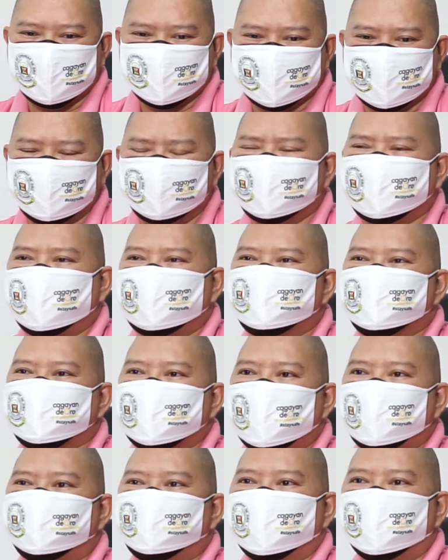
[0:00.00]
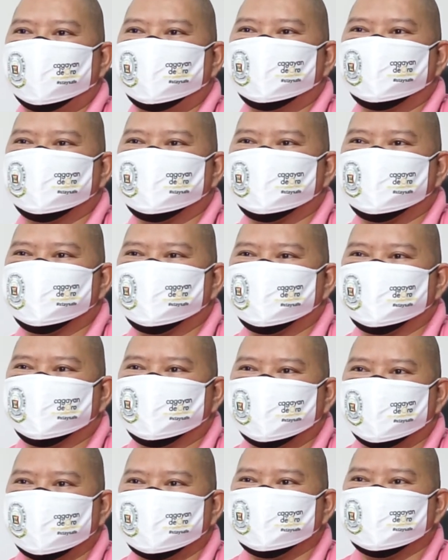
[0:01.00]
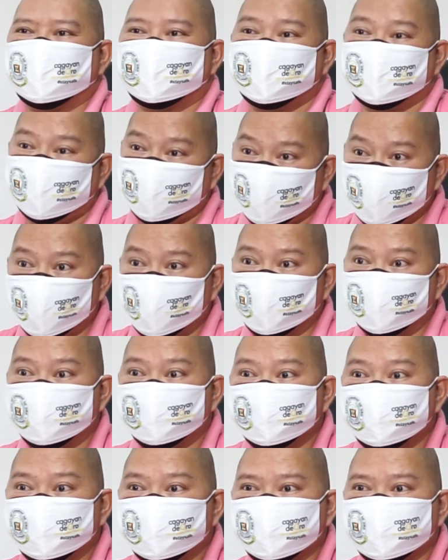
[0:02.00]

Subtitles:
sometimes happens inside the home.